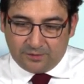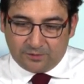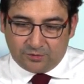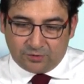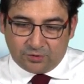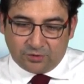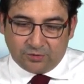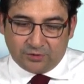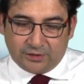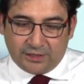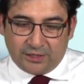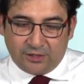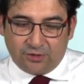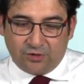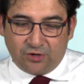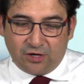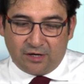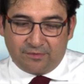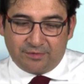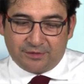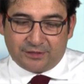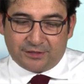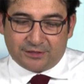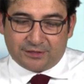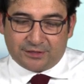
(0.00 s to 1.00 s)
Through the no
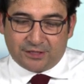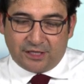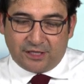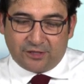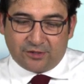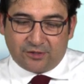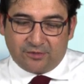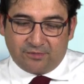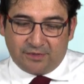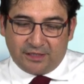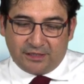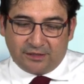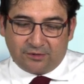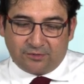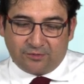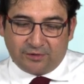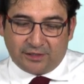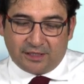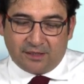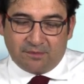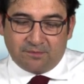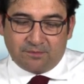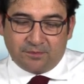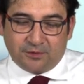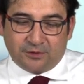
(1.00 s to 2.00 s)
arbitrage argument, we
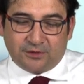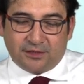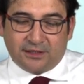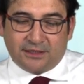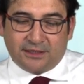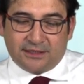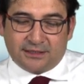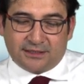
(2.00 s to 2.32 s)
can put